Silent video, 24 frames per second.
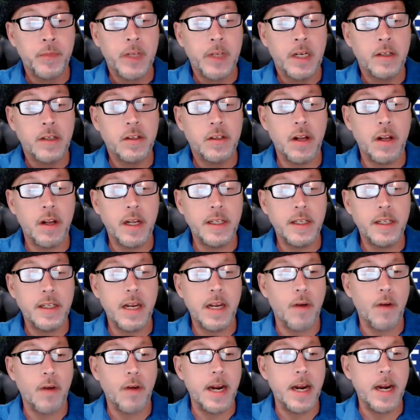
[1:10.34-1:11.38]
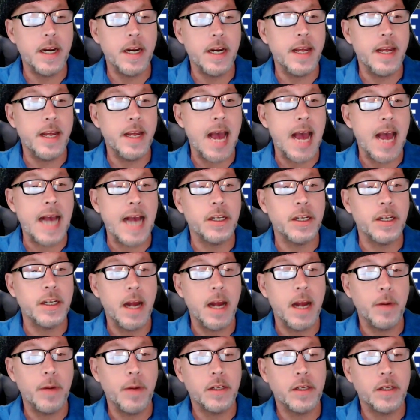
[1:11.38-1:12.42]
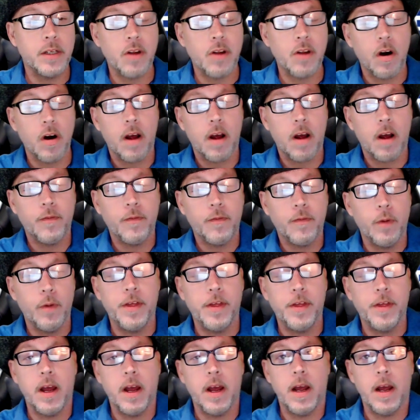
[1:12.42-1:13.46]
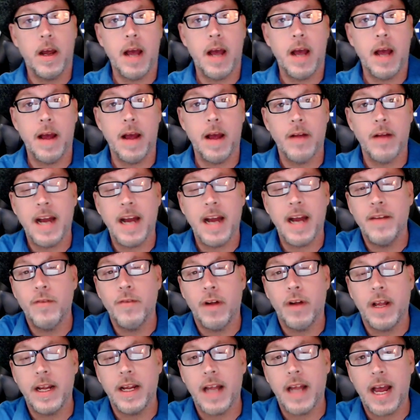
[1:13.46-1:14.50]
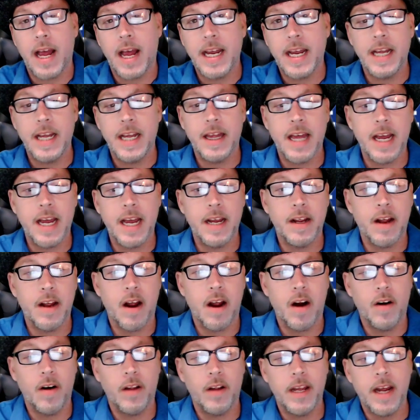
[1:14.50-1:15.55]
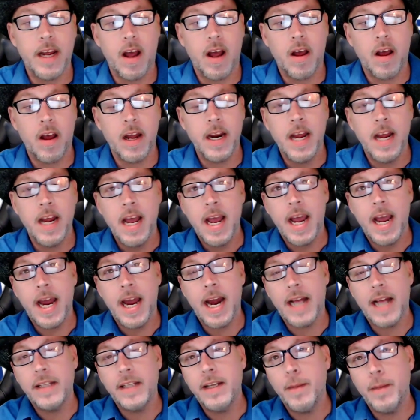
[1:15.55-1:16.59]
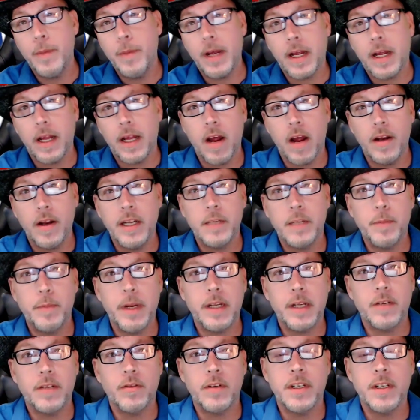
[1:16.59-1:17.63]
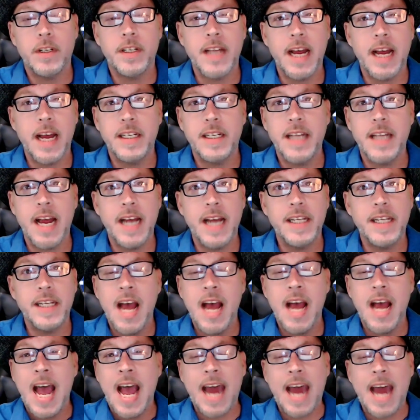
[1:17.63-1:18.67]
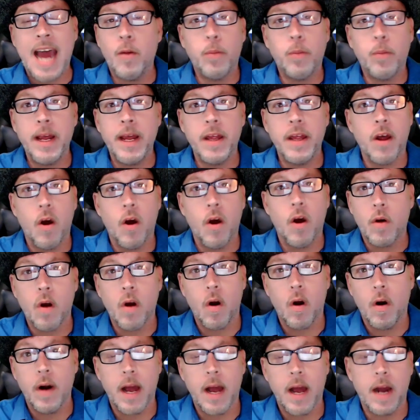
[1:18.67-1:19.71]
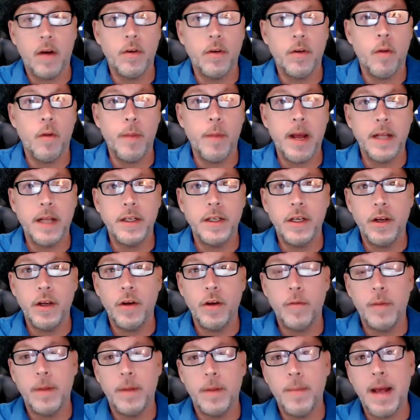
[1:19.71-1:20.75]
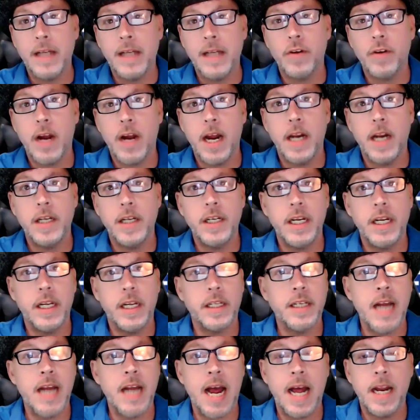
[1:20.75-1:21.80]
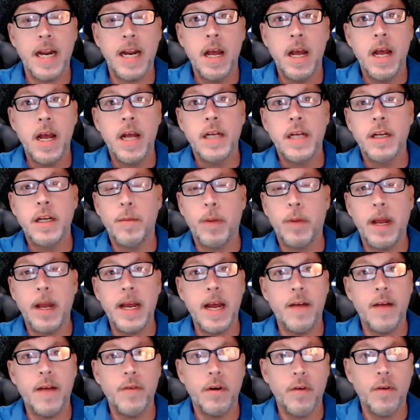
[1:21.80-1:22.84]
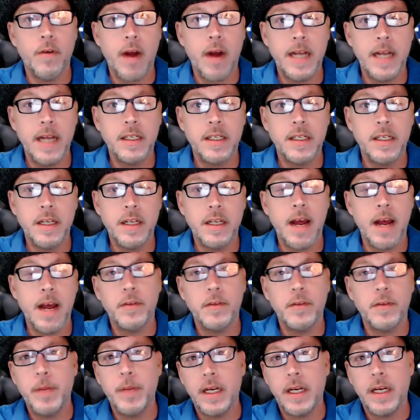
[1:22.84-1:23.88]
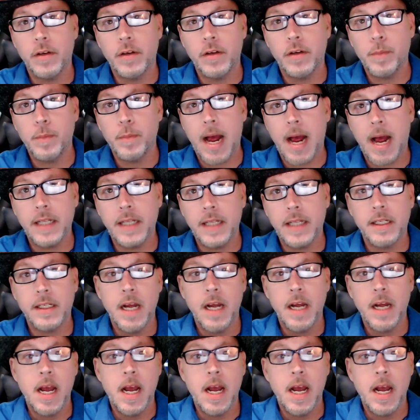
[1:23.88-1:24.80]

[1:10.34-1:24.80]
So let's get right into the action. I'm going to start off with, I didn't really like anything early on. And I typically on these big stakes days, I don't play the whole card. I don't know about you, but my strategy is not to play every race. You have to pick your spots.